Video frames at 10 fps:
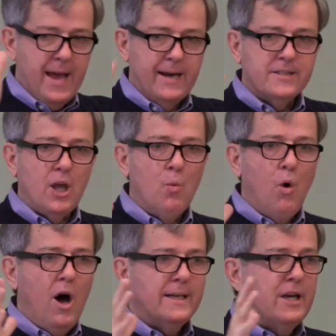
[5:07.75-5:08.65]
And as they
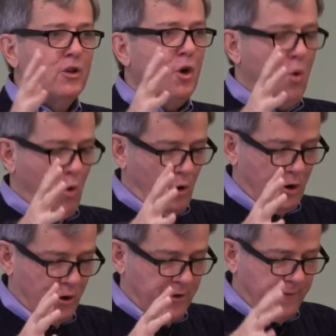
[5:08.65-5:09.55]
walk down the
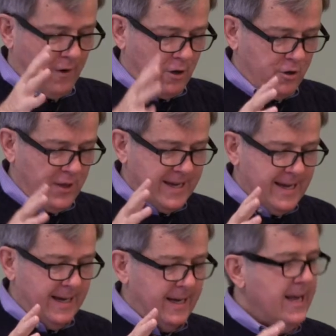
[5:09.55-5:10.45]
corridor, the farther they
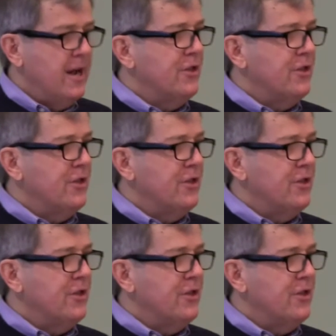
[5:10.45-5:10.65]
get,